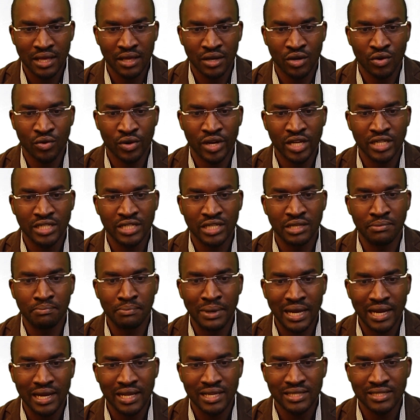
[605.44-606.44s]
corrected
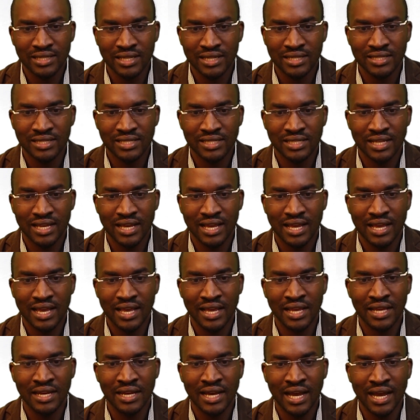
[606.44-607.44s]
balances
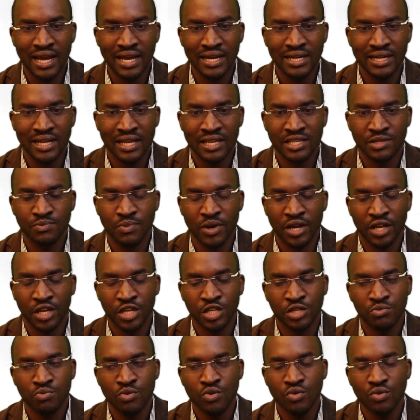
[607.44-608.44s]
in hand as per
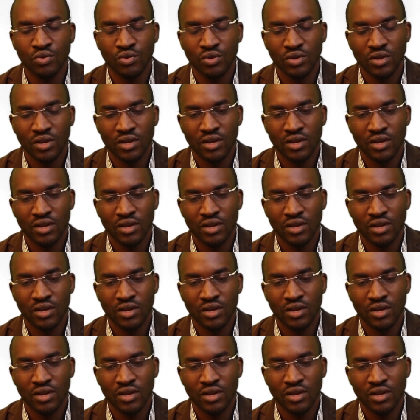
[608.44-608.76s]
cash book.